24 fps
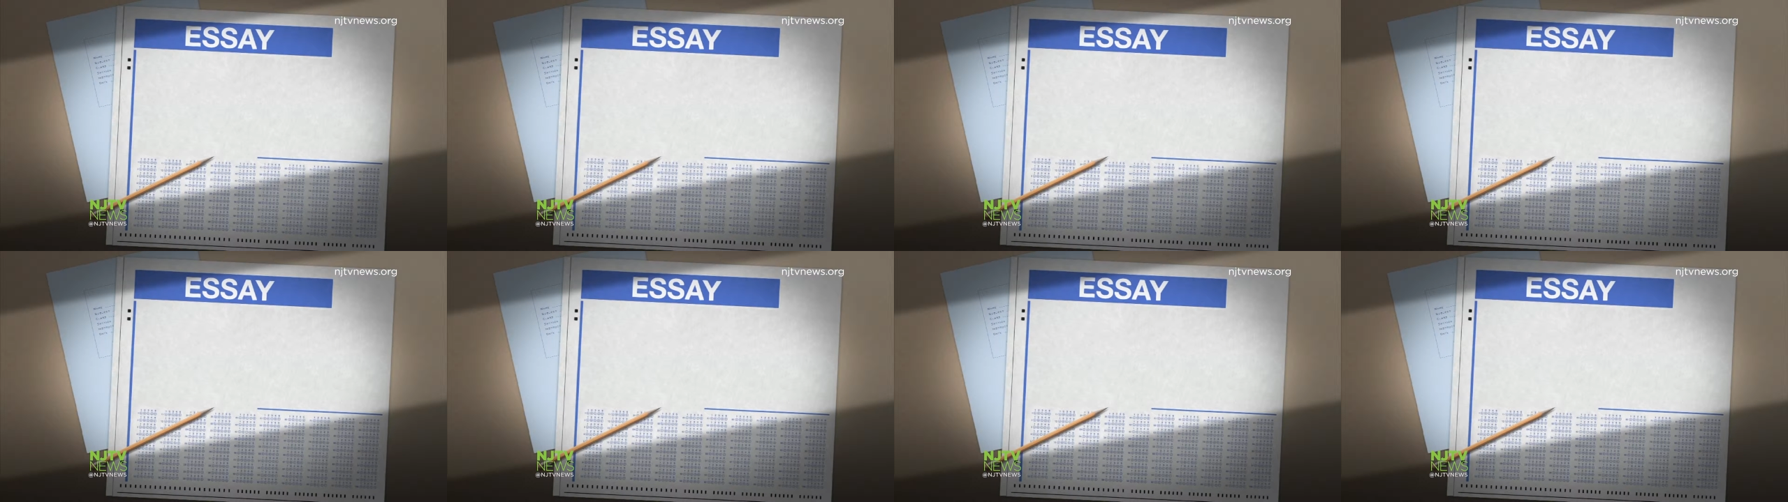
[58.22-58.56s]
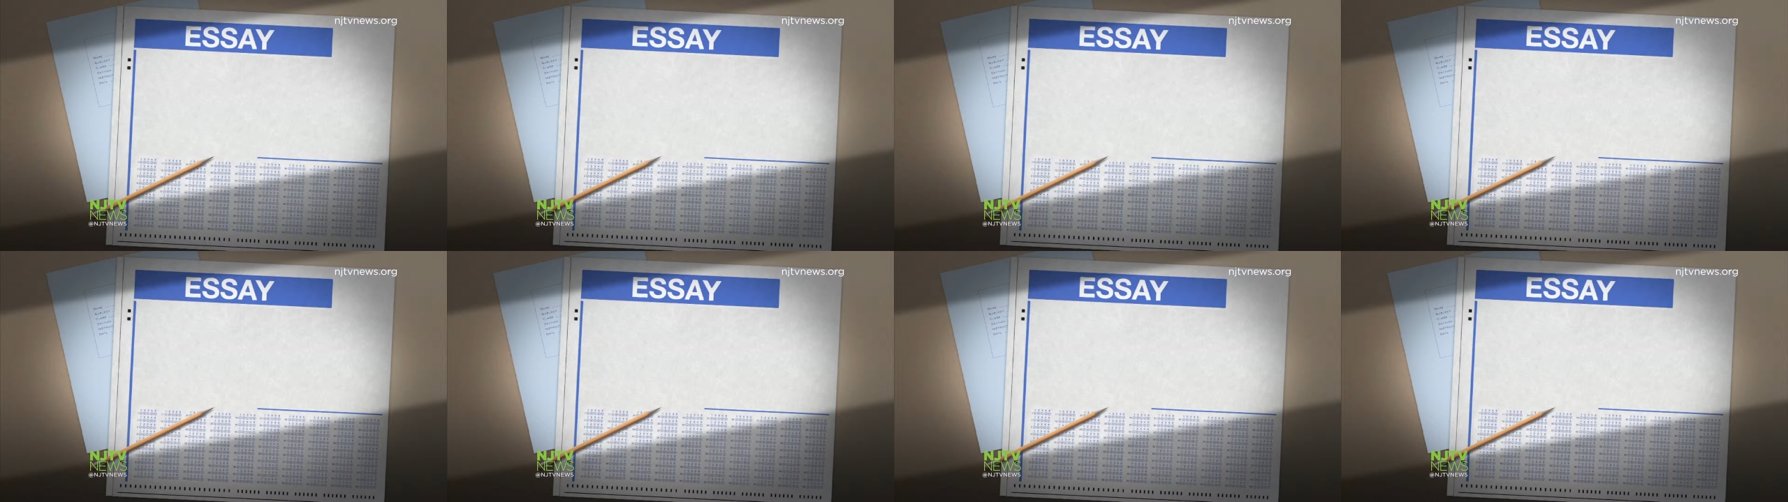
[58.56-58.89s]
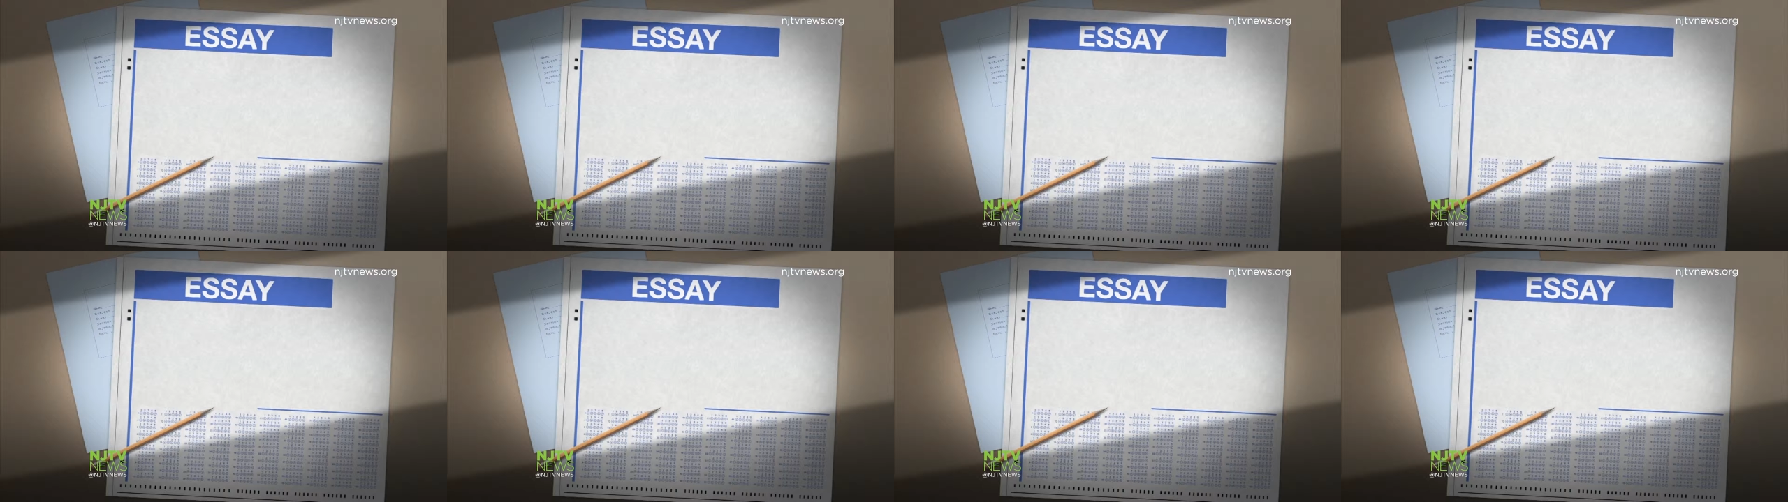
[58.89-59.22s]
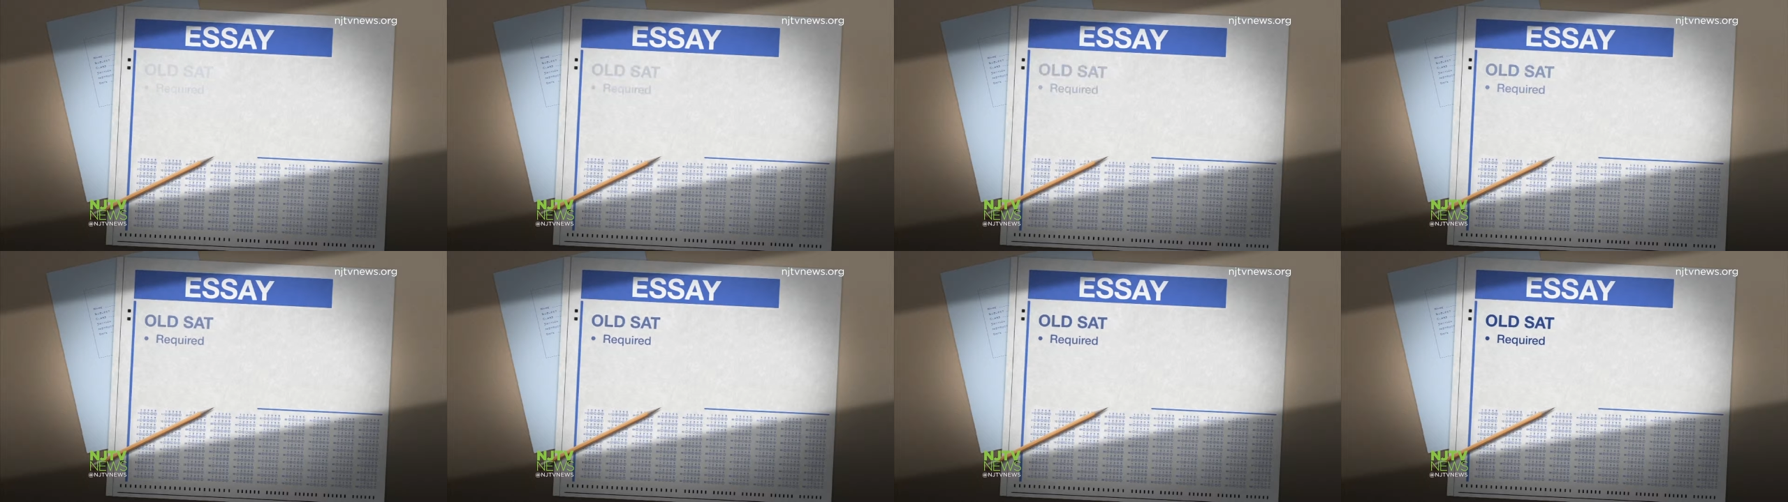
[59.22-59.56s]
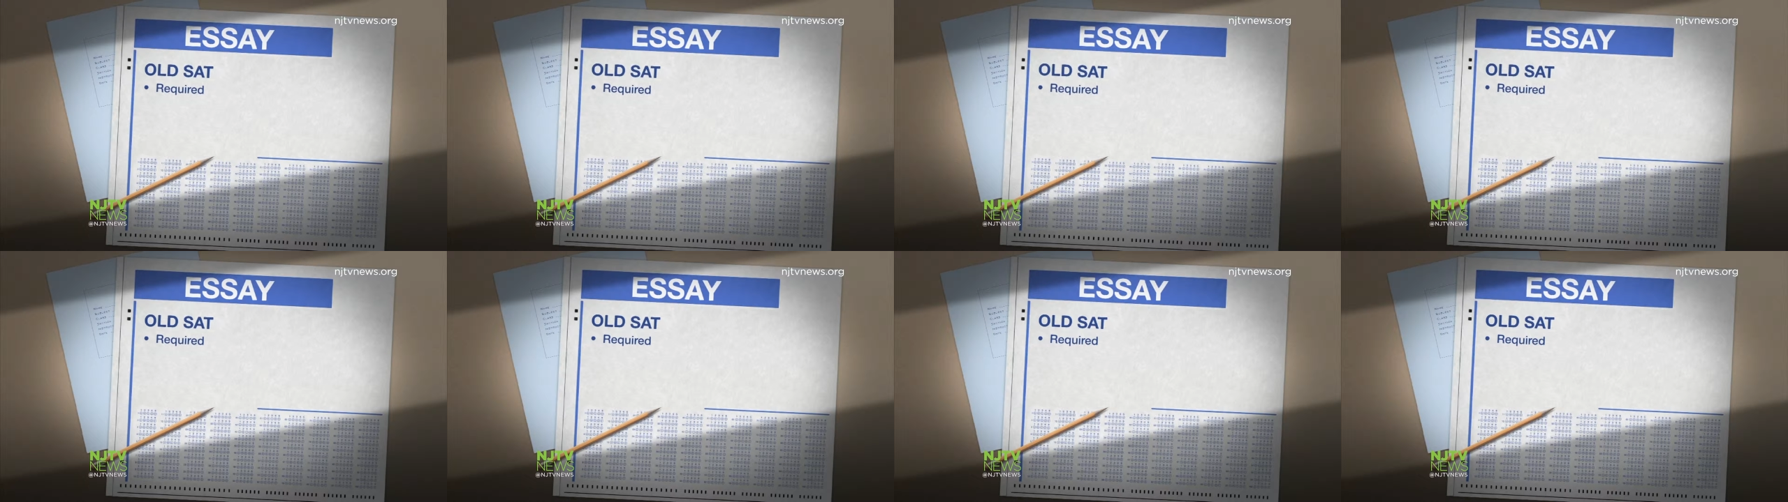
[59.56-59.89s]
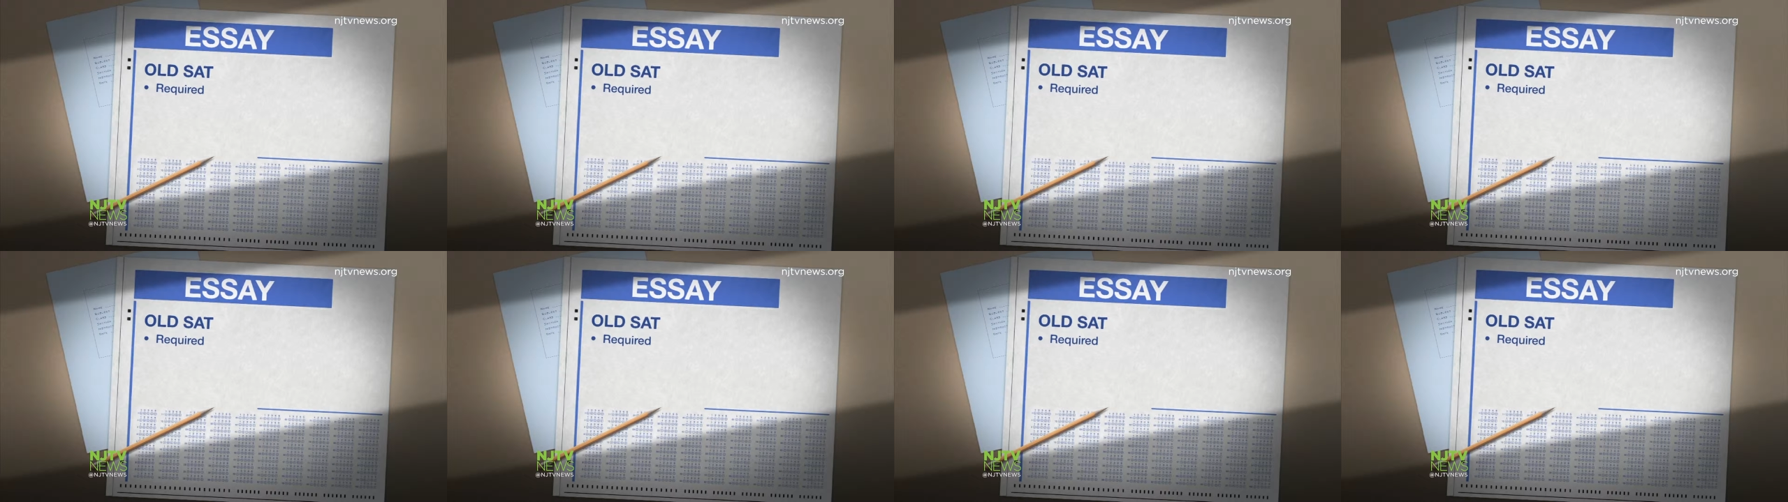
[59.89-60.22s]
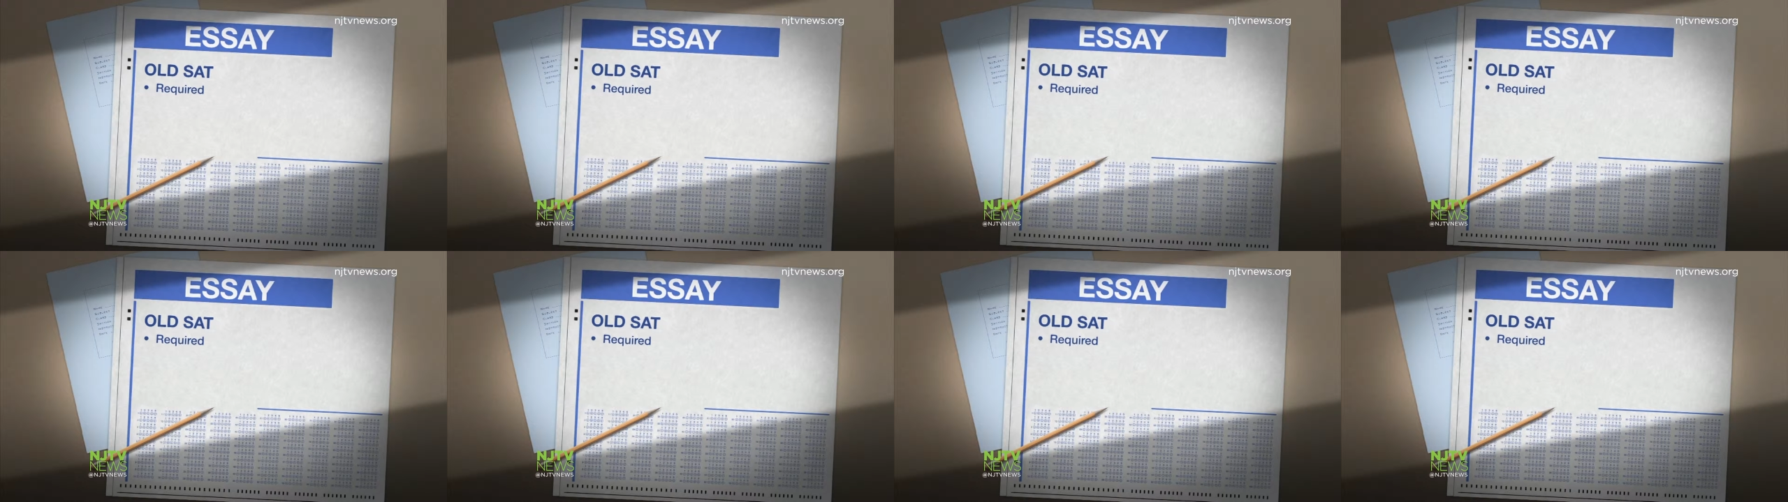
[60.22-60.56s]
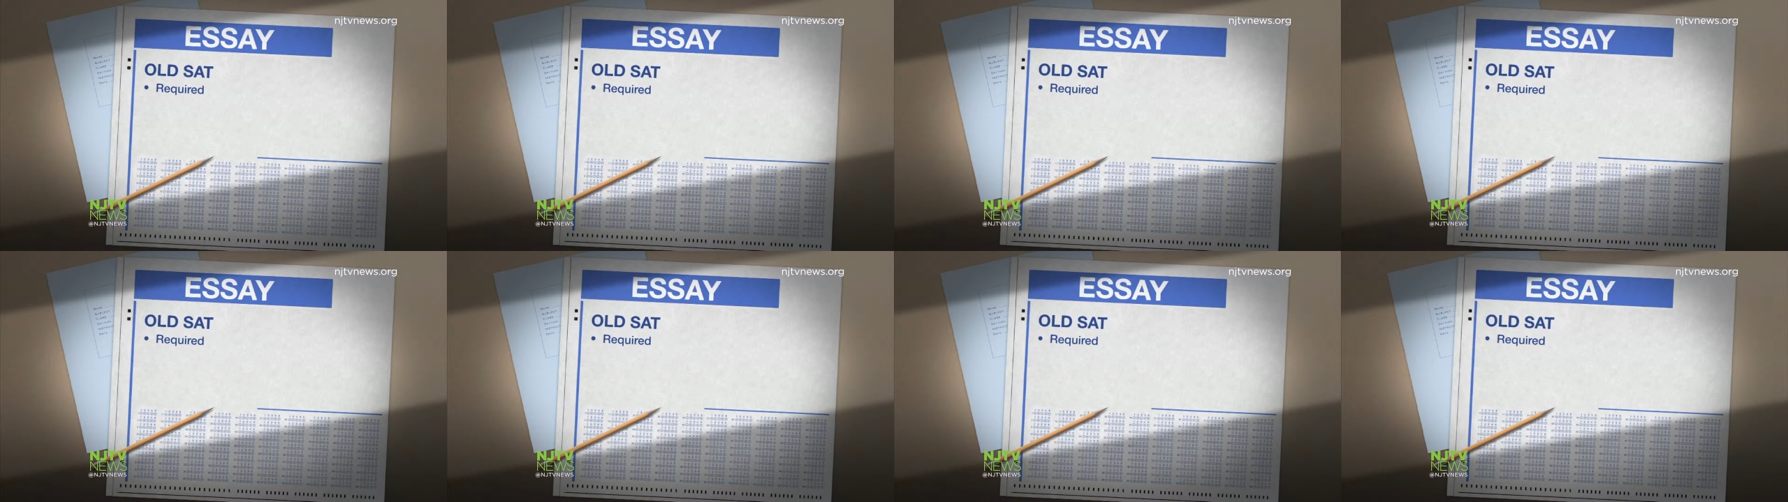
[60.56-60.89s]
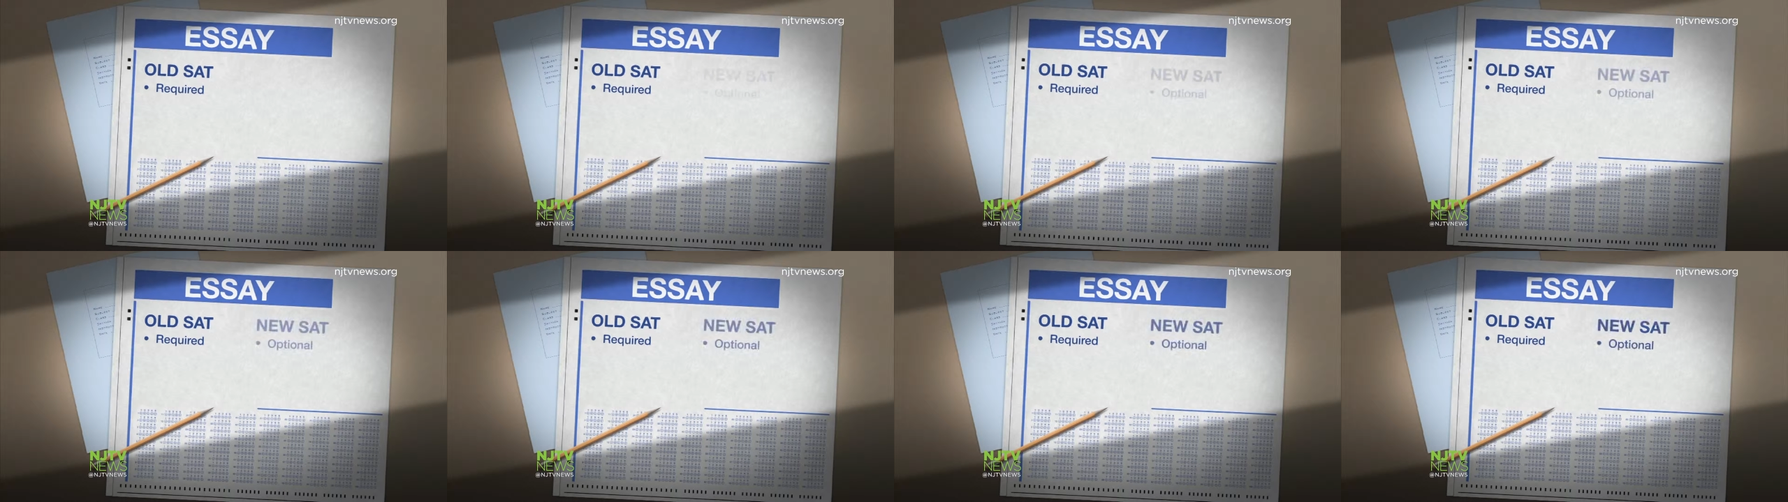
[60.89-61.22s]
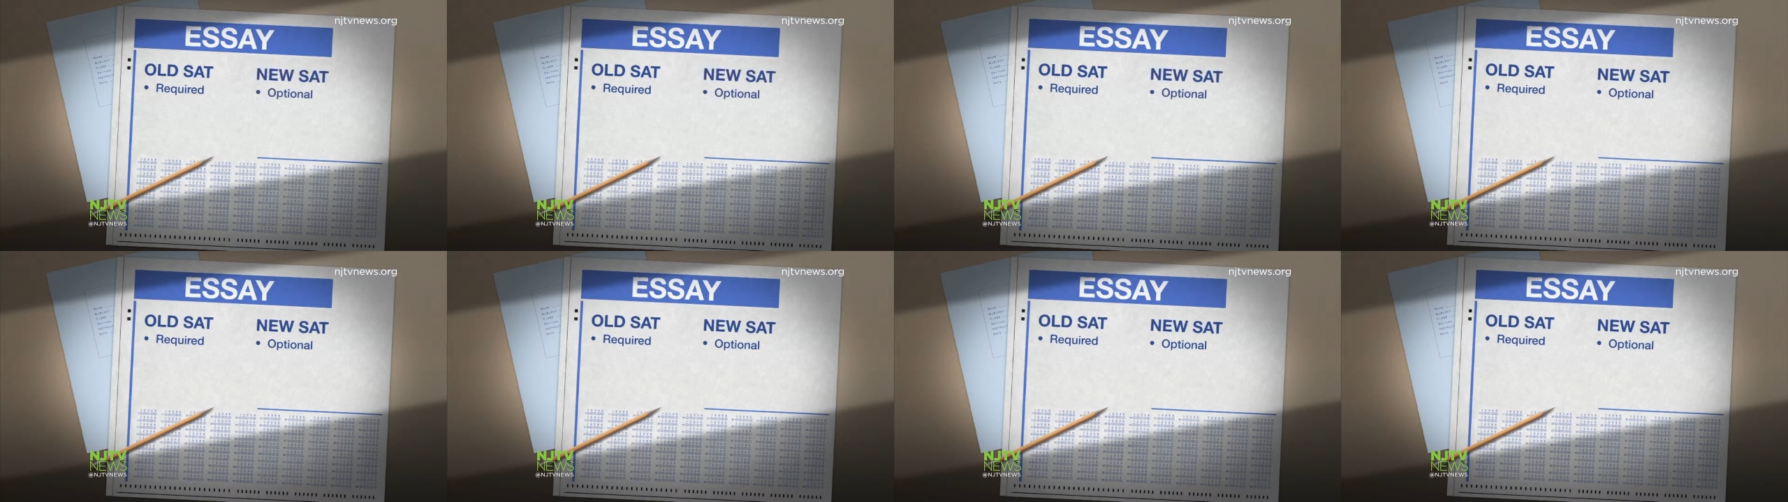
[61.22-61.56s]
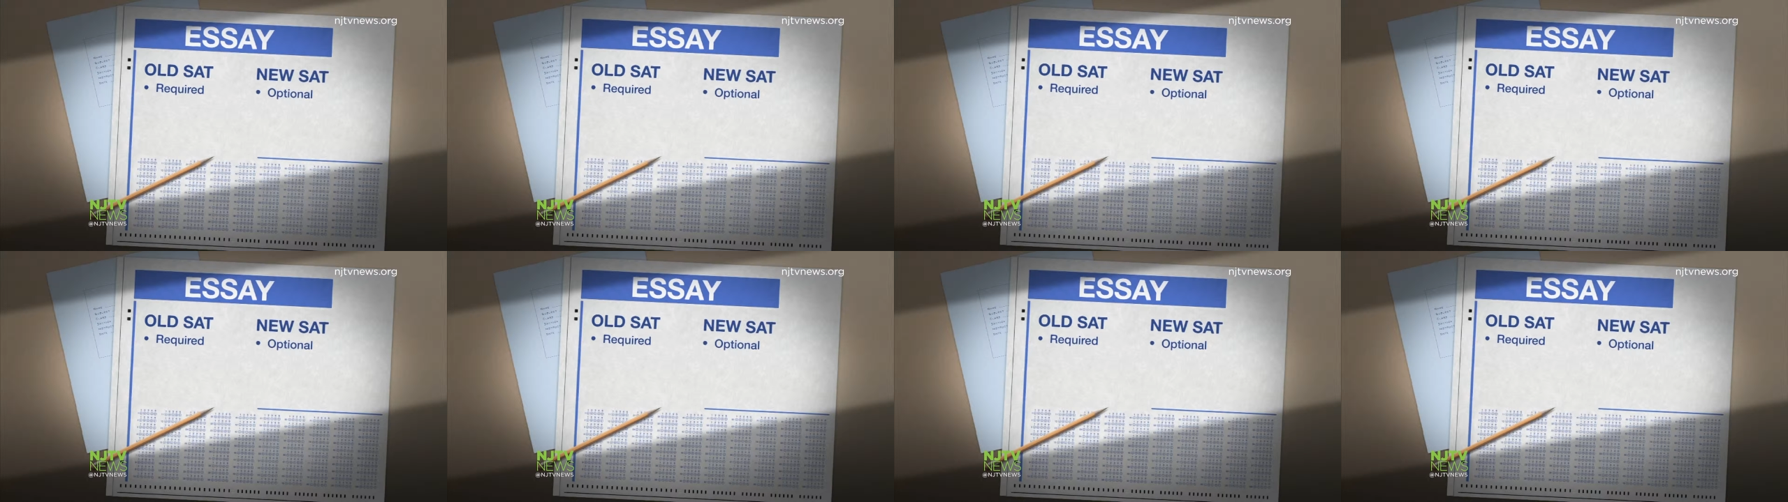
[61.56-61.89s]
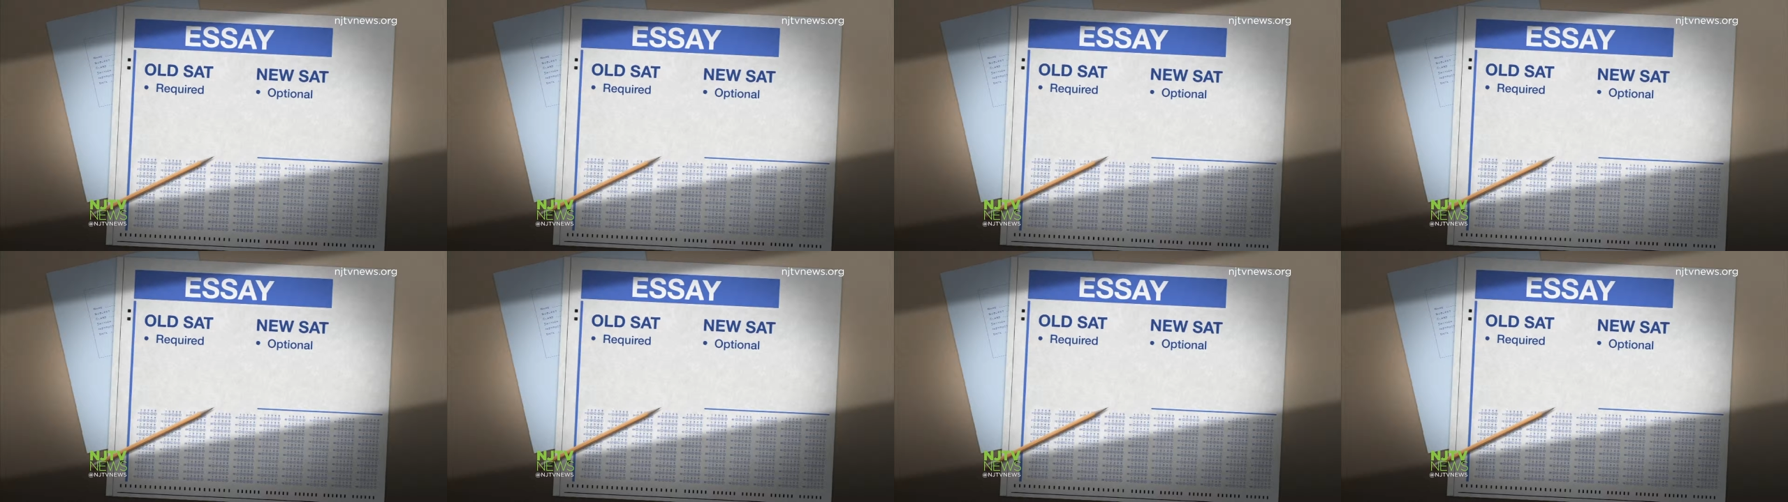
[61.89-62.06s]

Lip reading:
[unreadable: no face in view]